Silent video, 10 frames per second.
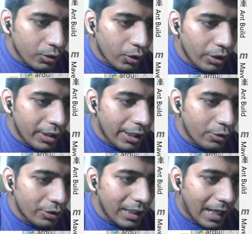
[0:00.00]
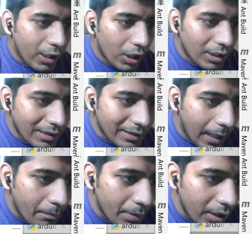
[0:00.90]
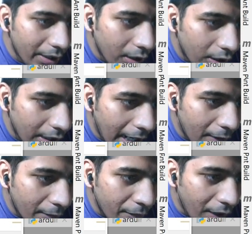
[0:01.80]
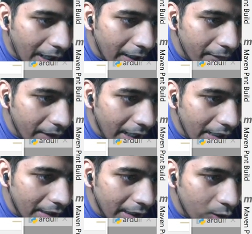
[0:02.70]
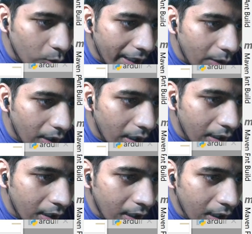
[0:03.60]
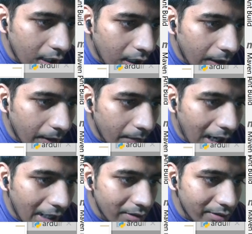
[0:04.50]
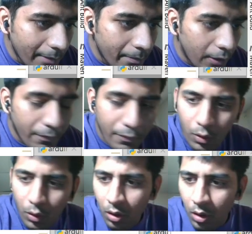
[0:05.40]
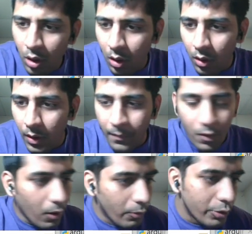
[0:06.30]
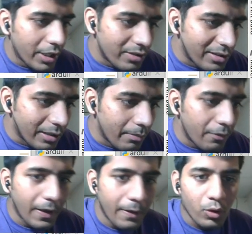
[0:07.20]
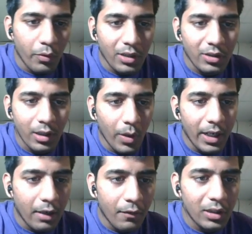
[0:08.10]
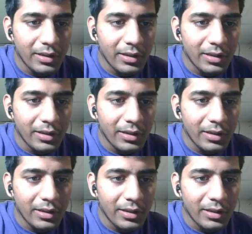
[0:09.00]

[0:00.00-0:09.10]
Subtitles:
So here you see, I got the sample here at 5/18/21 at December 4. Oh, today is December 5. So we are still waiting